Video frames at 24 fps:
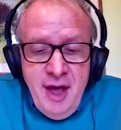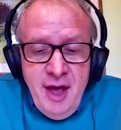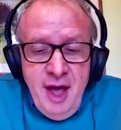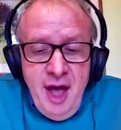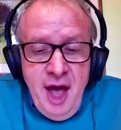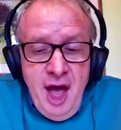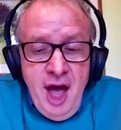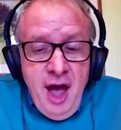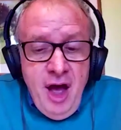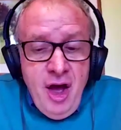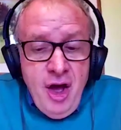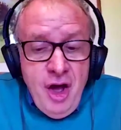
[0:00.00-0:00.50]

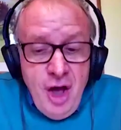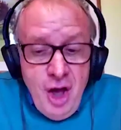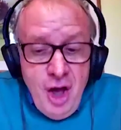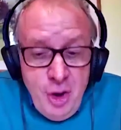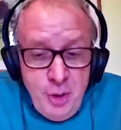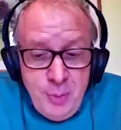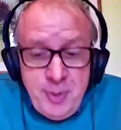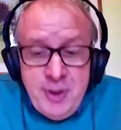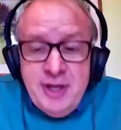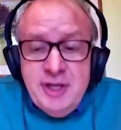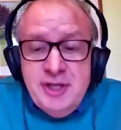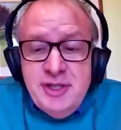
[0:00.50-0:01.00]
Our
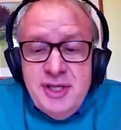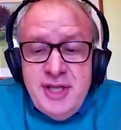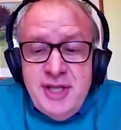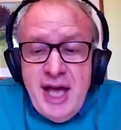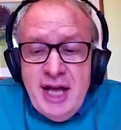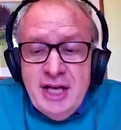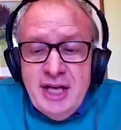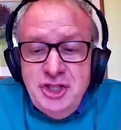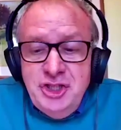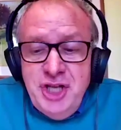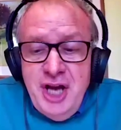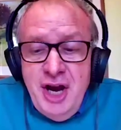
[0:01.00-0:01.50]
hope is
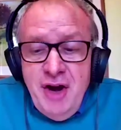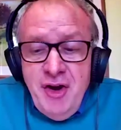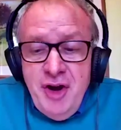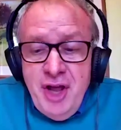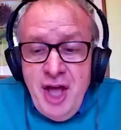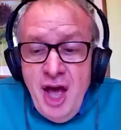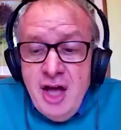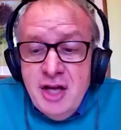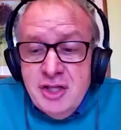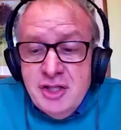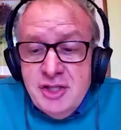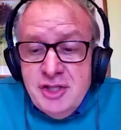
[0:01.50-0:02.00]
that sharing
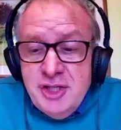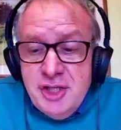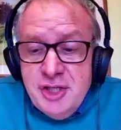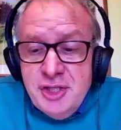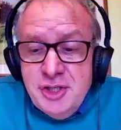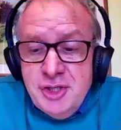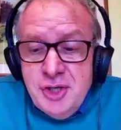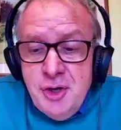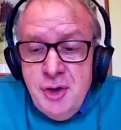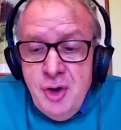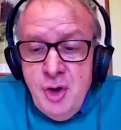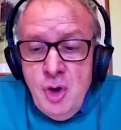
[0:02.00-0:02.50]
answers